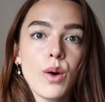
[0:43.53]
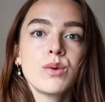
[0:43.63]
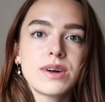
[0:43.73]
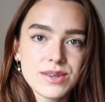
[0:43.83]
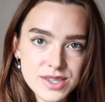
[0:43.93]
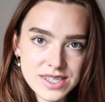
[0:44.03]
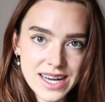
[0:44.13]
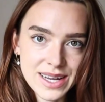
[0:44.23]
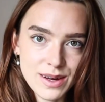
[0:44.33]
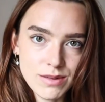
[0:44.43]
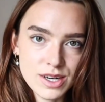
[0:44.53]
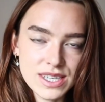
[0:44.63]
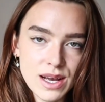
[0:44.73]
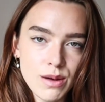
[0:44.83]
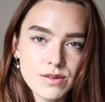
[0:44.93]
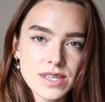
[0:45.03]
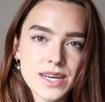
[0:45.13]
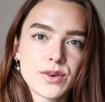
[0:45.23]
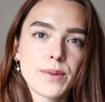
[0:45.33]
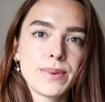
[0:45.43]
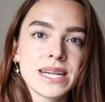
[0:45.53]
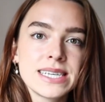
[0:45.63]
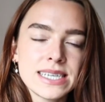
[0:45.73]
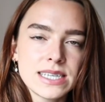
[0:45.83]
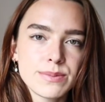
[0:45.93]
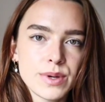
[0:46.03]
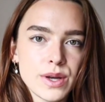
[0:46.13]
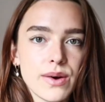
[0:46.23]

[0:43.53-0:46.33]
own understanding of ourselves and our ability to put